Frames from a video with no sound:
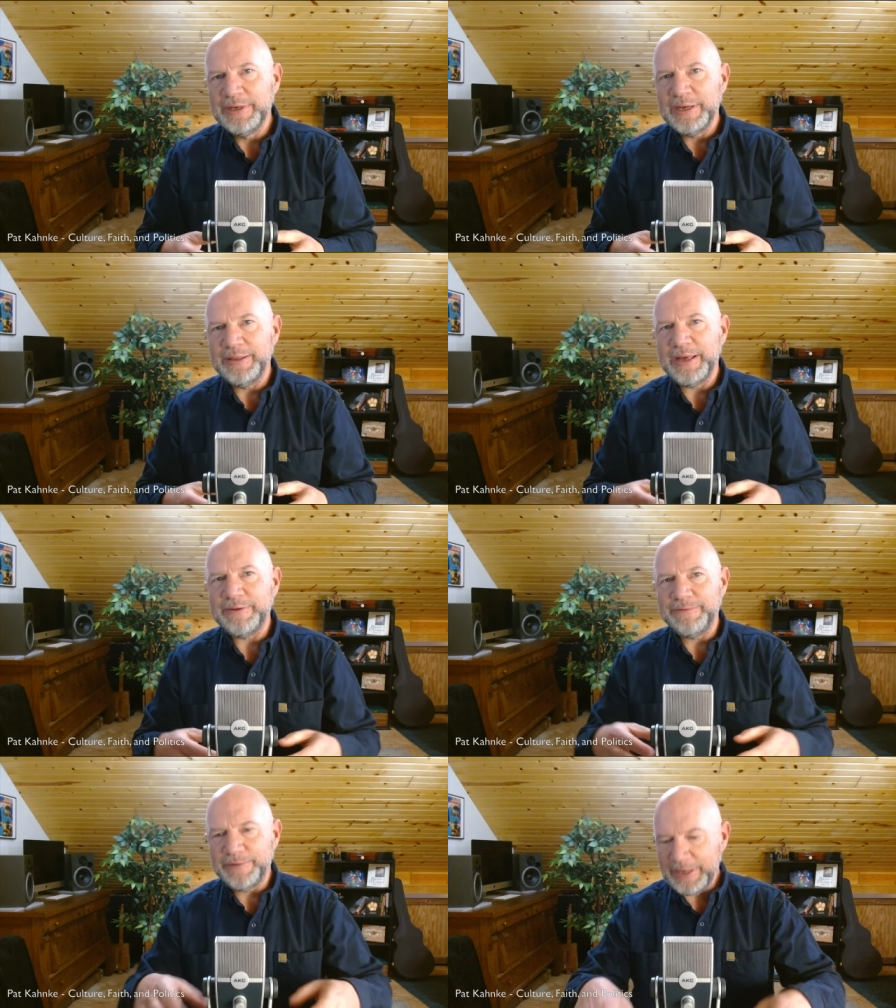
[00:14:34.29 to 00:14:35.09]
and
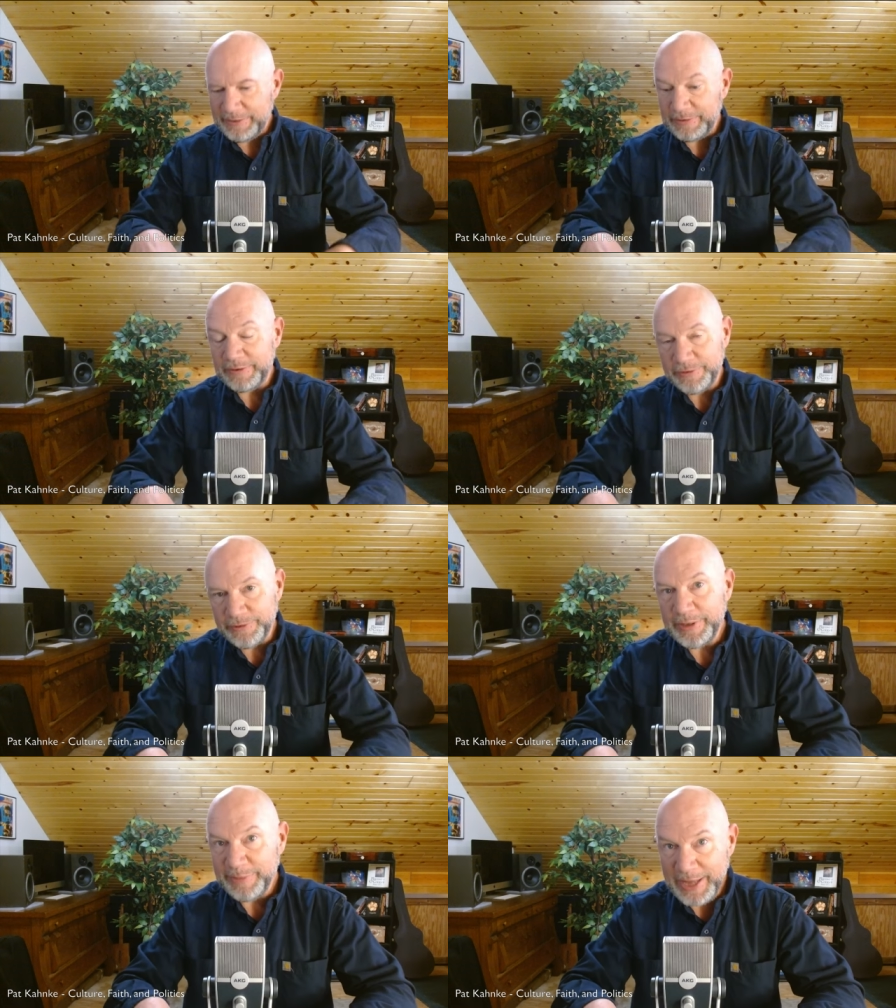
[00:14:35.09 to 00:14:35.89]
that phrase,
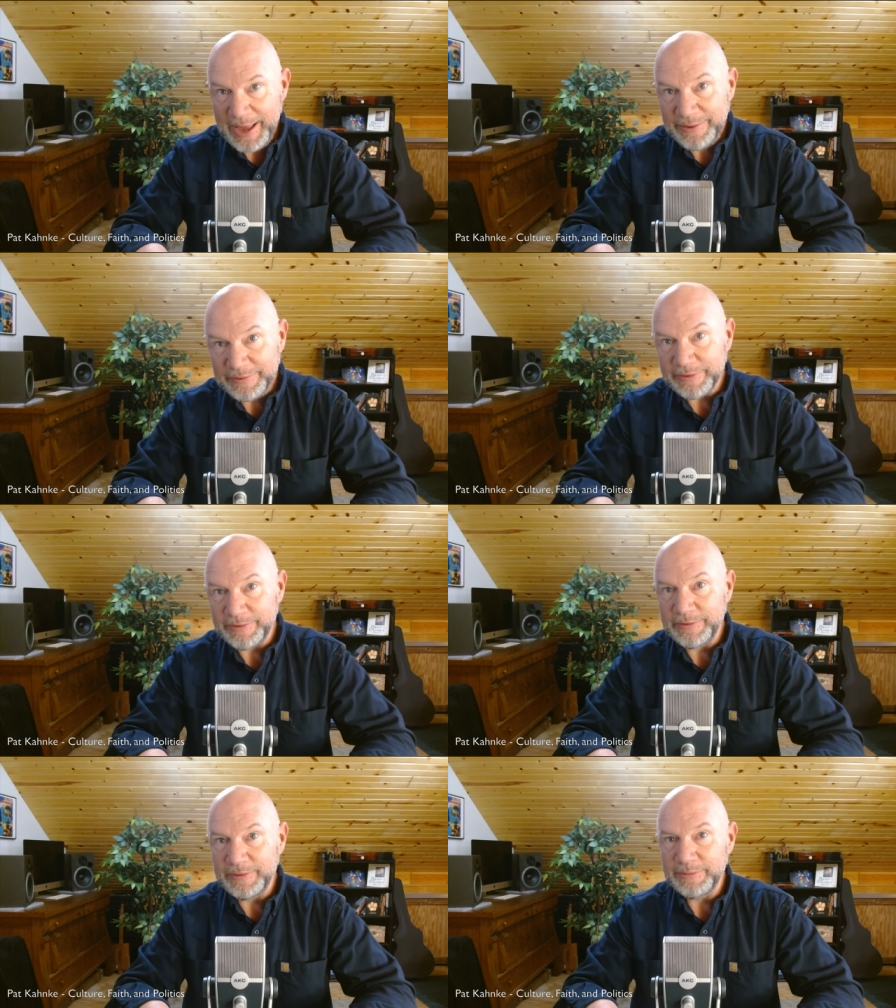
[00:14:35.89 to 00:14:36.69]
extreme
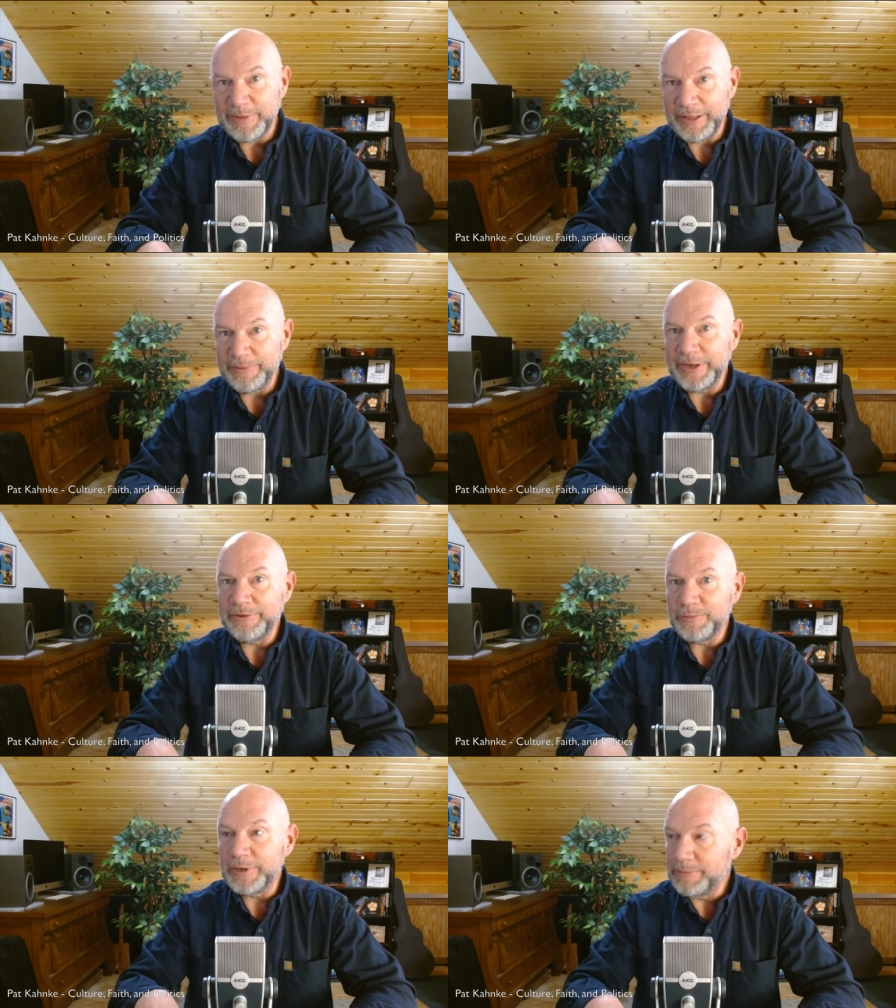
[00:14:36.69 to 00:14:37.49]
cases, by the way,
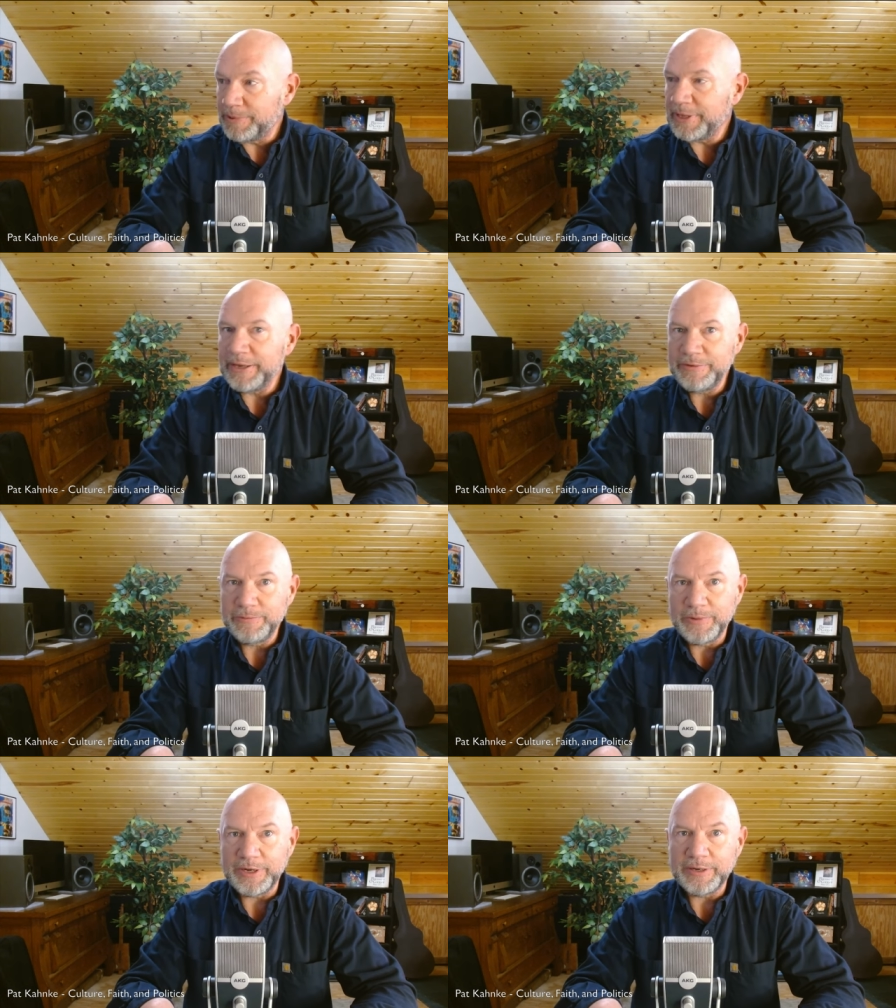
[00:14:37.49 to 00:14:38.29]
is one
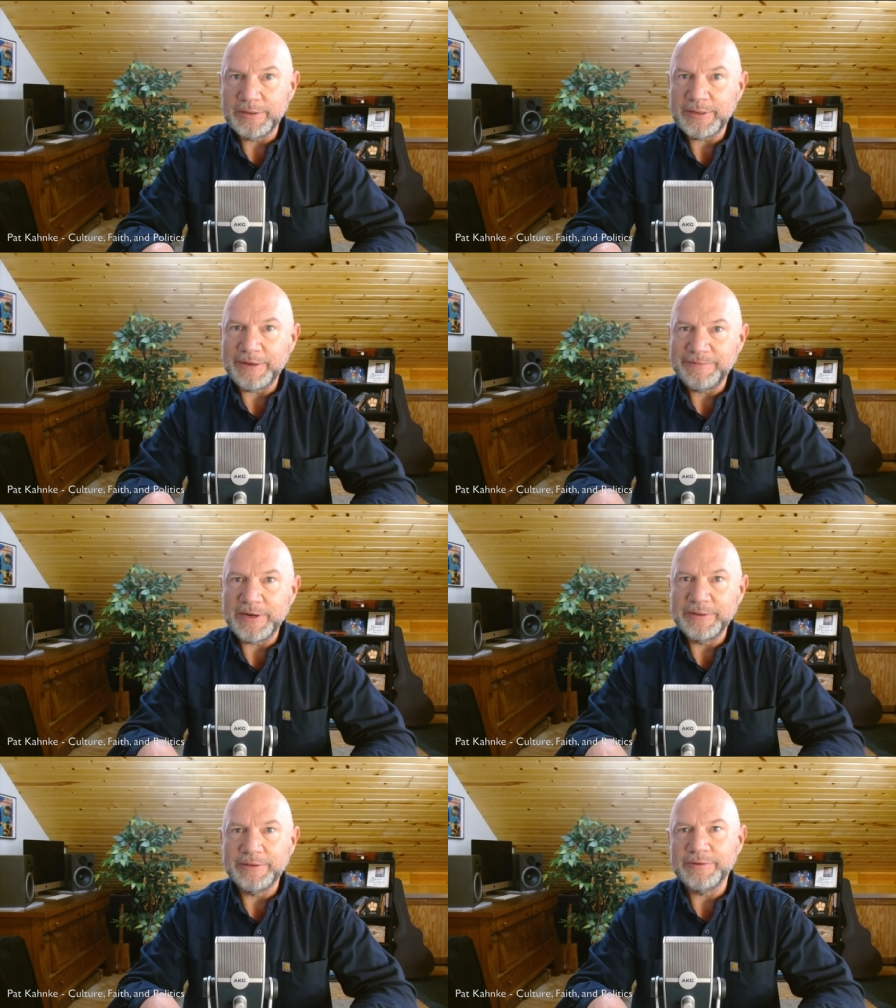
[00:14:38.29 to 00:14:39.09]
place where I
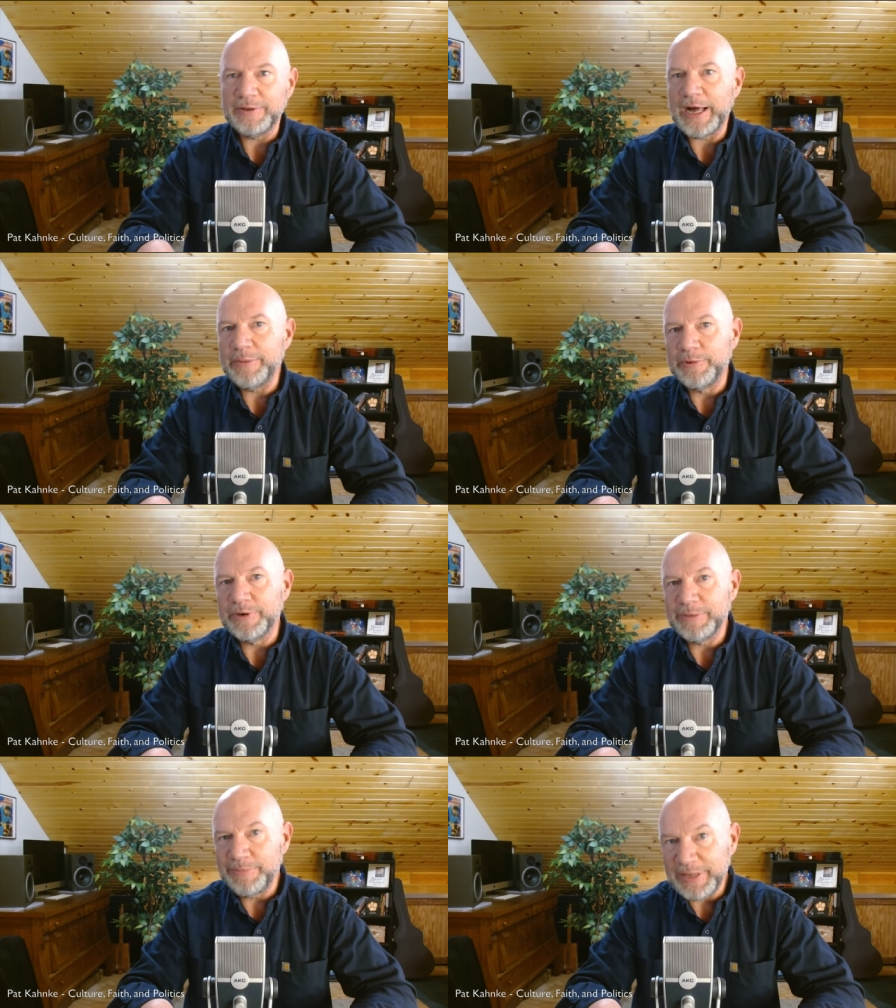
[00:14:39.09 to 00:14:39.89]
found that there's a lot more
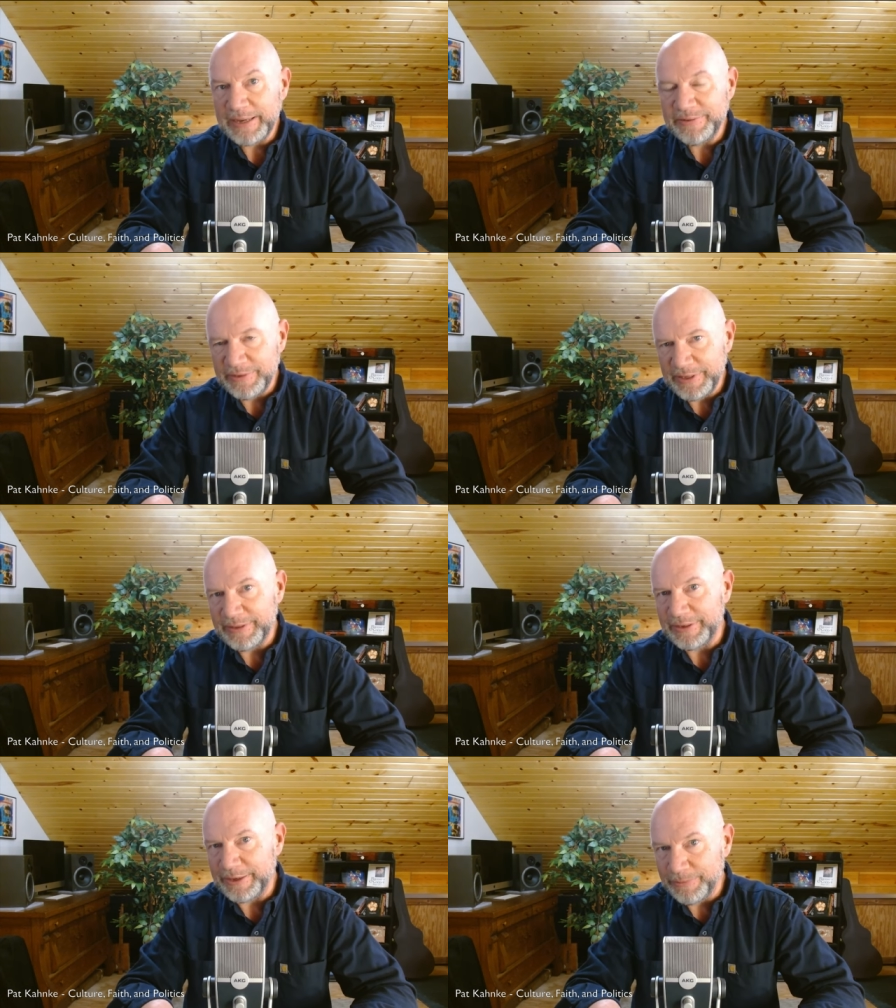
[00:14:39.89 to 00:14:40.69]
complexity
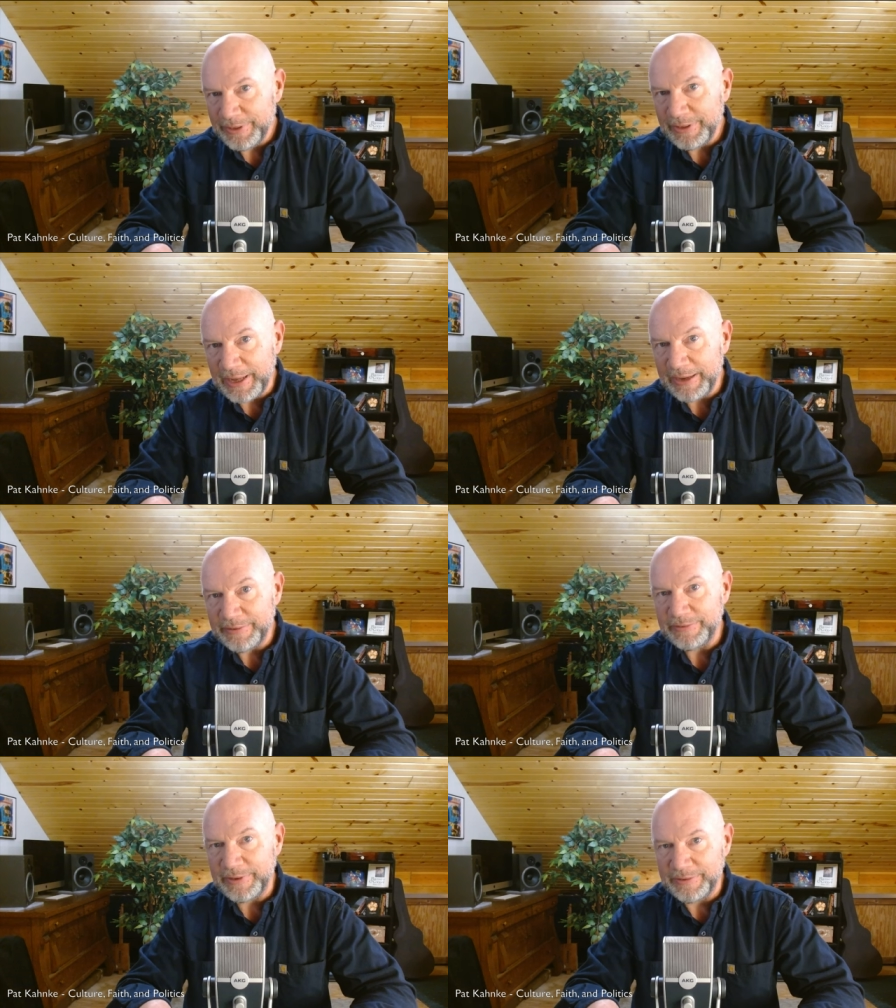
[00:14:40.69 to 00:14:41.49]
than I
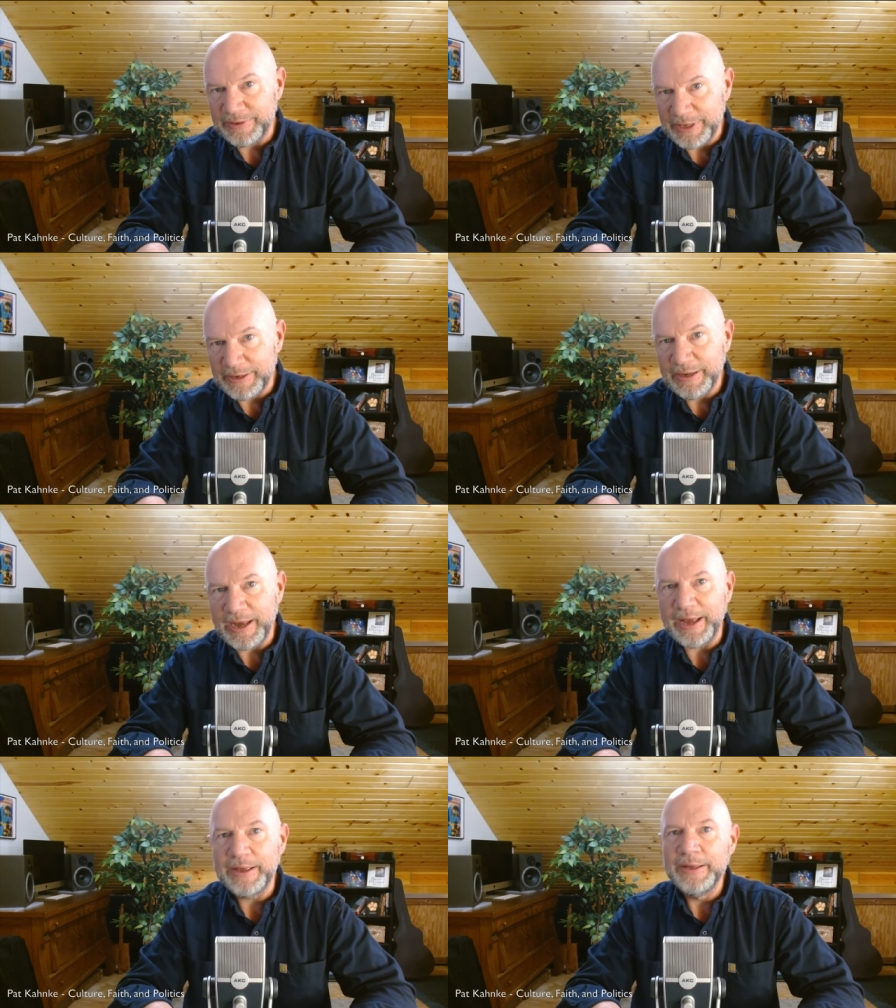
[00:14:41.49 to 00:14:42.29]
realized as a young
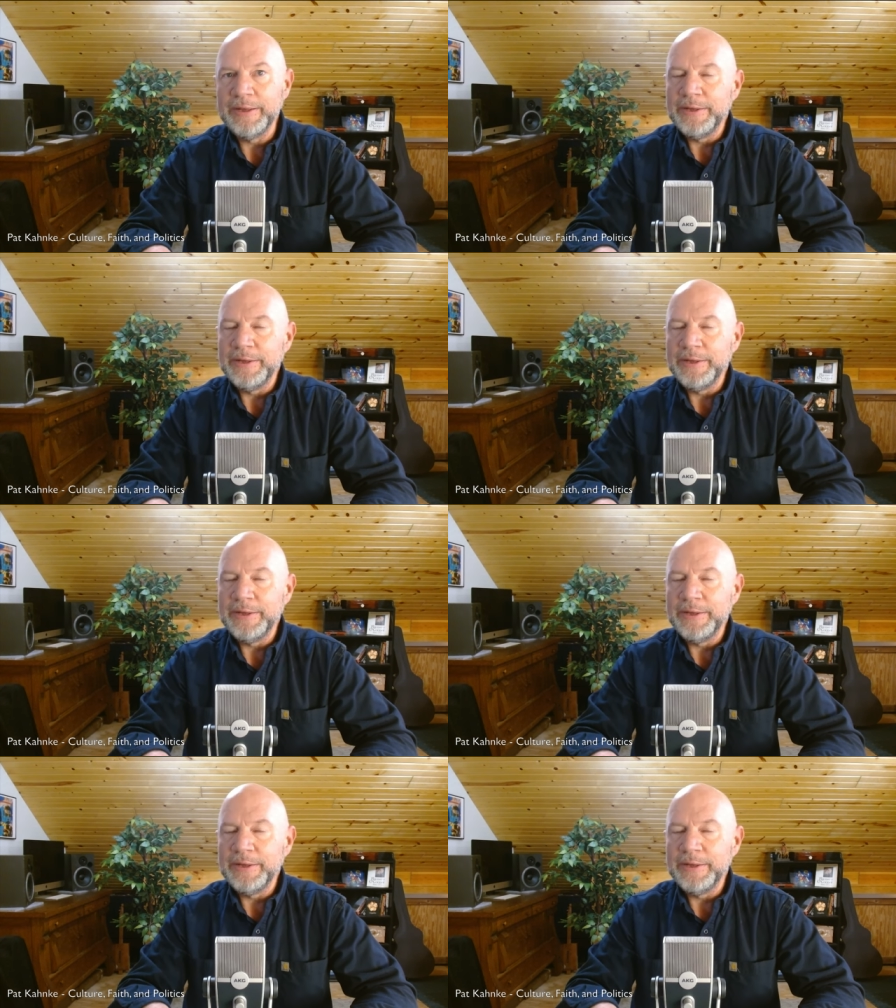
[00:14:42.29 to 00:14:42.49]
guy.